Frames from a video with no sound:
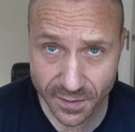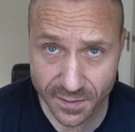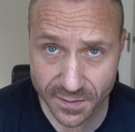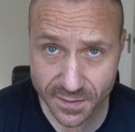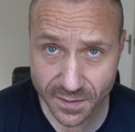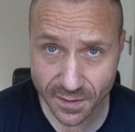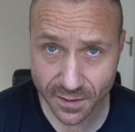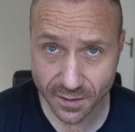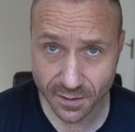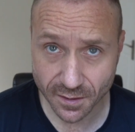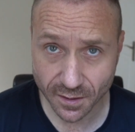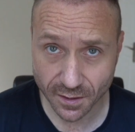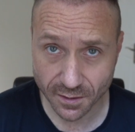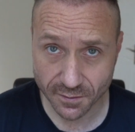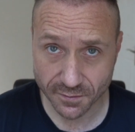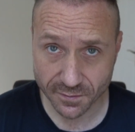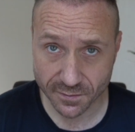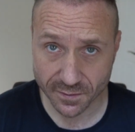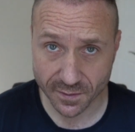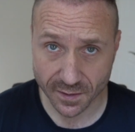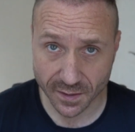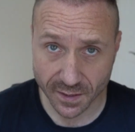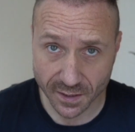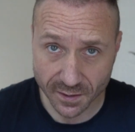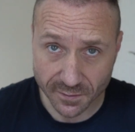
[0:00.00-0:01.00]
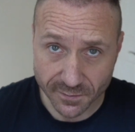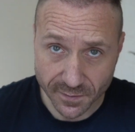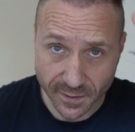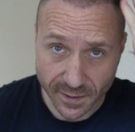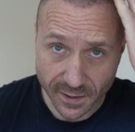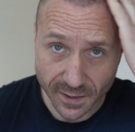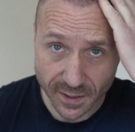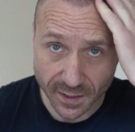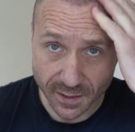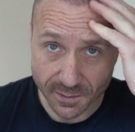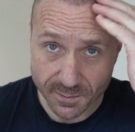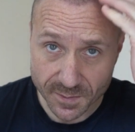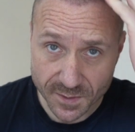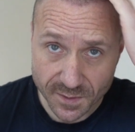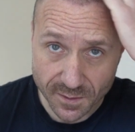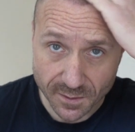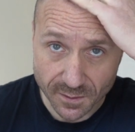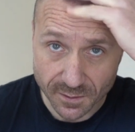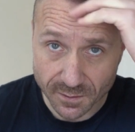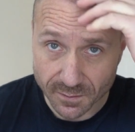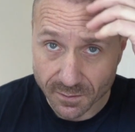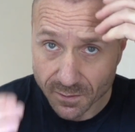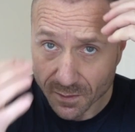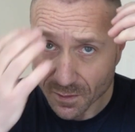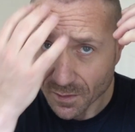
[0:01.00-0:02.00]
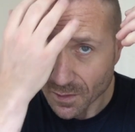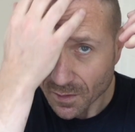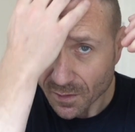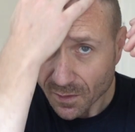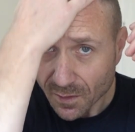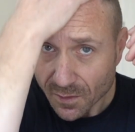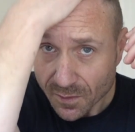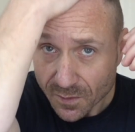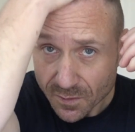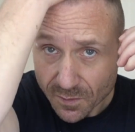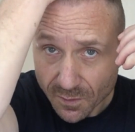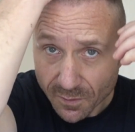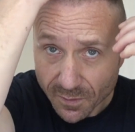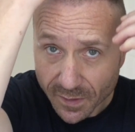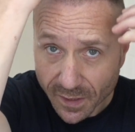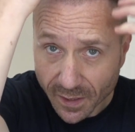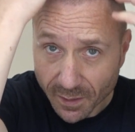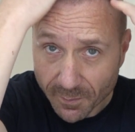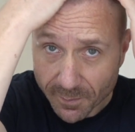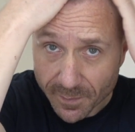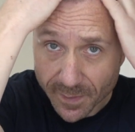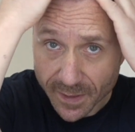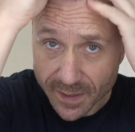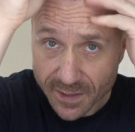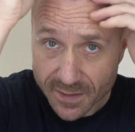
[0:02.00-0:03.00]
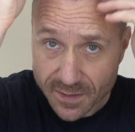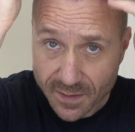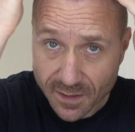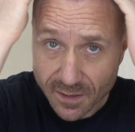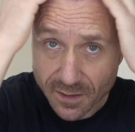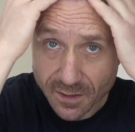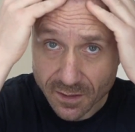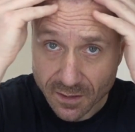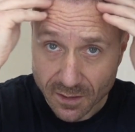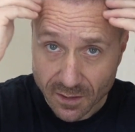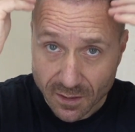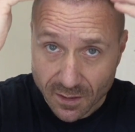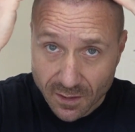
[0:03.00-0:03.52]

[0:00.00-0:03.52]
So hopefully if it keeps on sort of getting better.